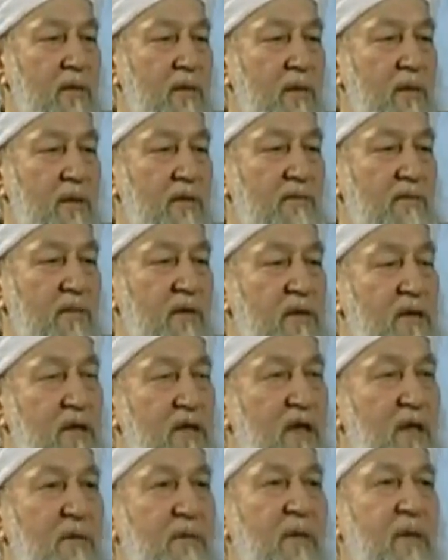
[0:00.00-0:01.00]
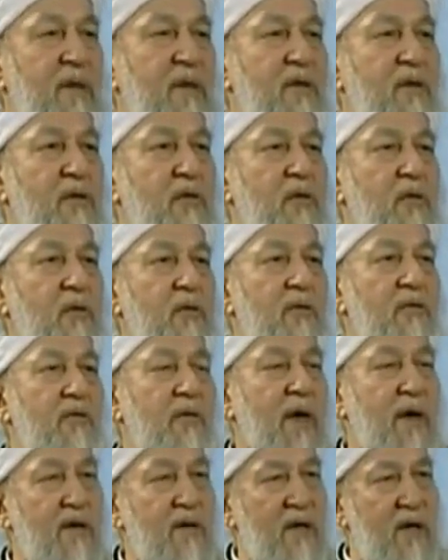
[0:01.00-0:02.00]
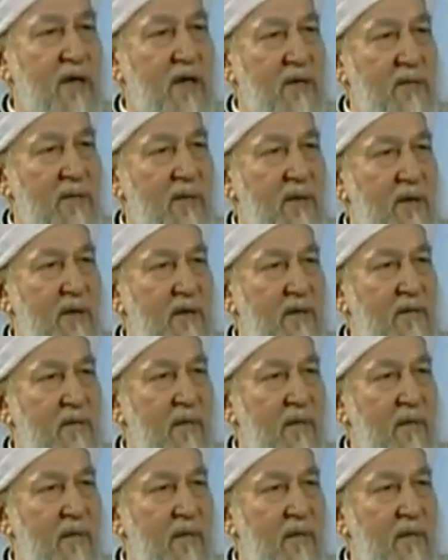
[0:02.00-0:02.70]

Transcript: the physical means to fight the enemy.